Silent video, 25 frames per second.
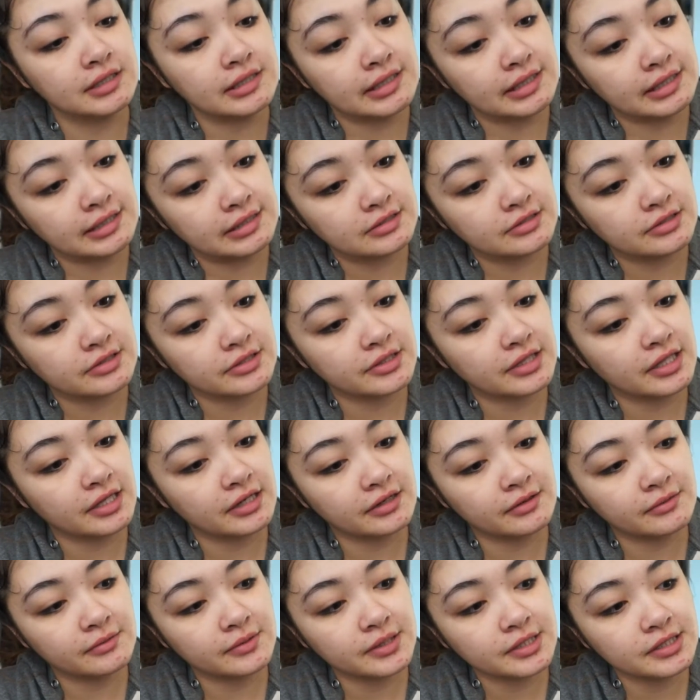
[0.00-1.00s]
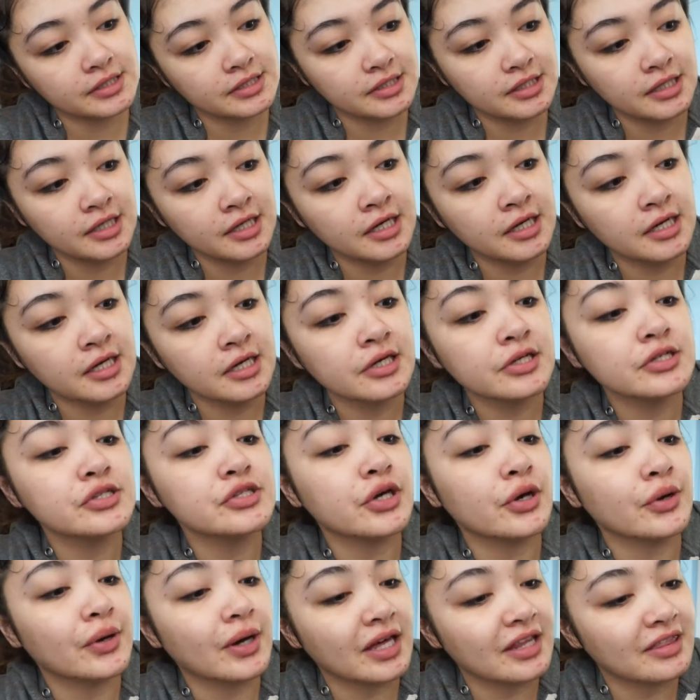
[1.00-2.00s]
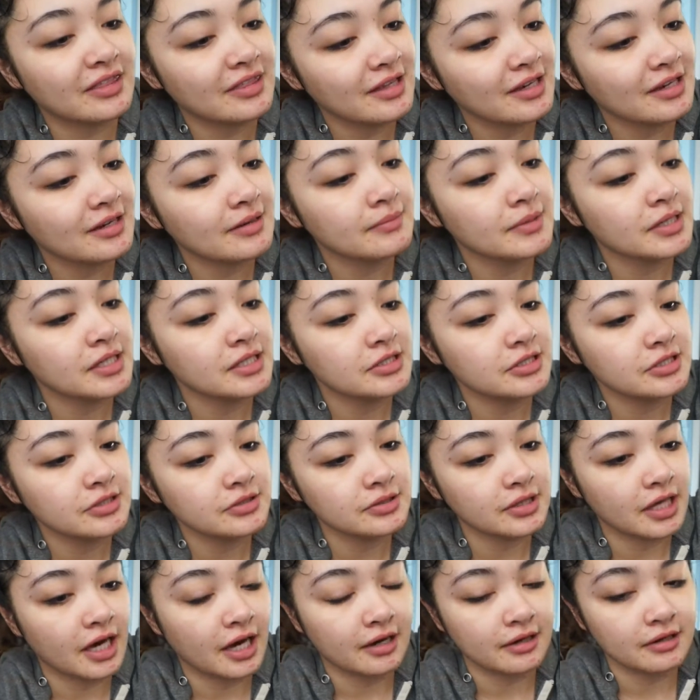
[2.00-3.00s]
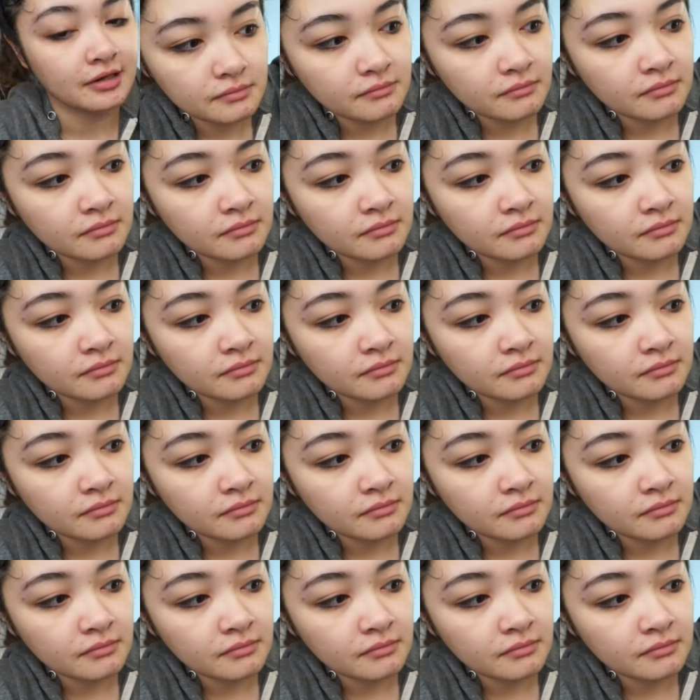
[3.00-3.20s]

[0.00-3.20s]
cleanser that I wanted, so I think I might do that.